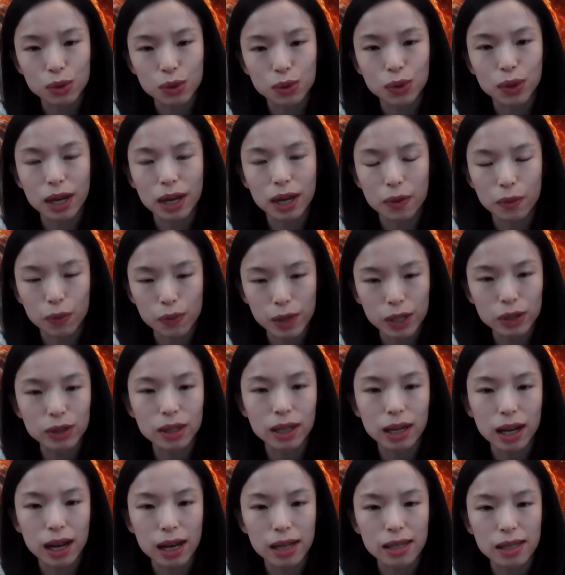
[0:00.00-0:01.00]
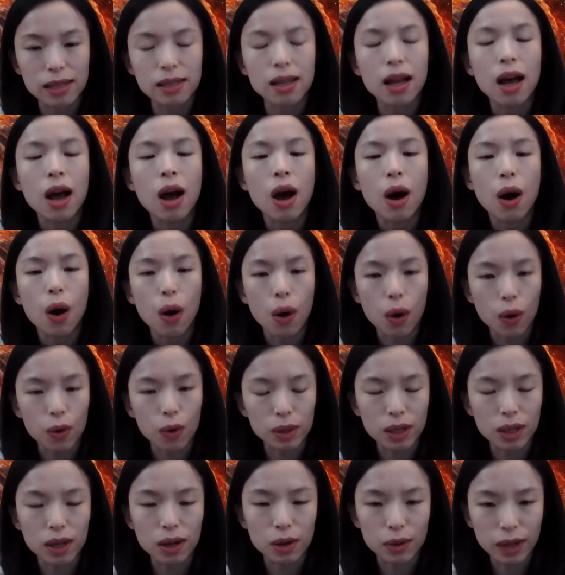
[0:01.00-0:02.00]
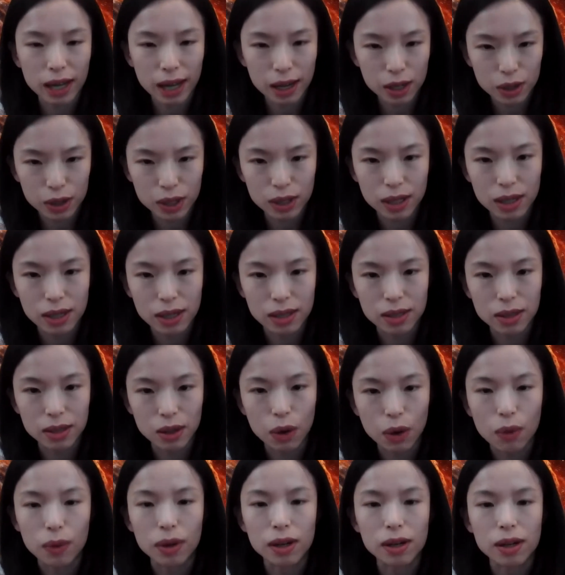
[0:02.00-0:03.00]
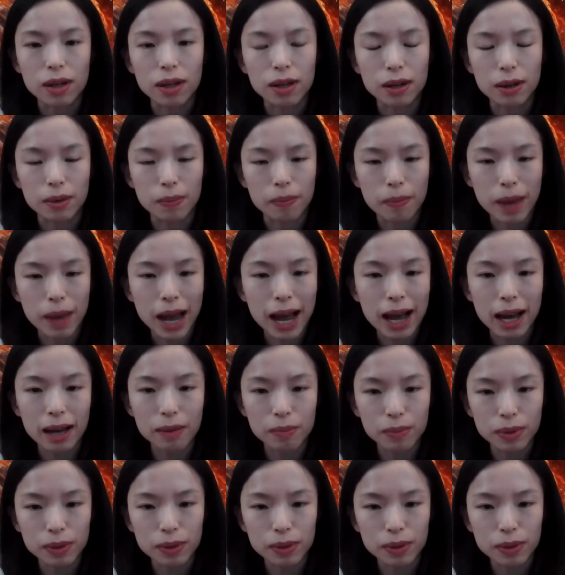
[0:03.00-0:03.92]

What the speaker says: You can visualize all the locations on a map.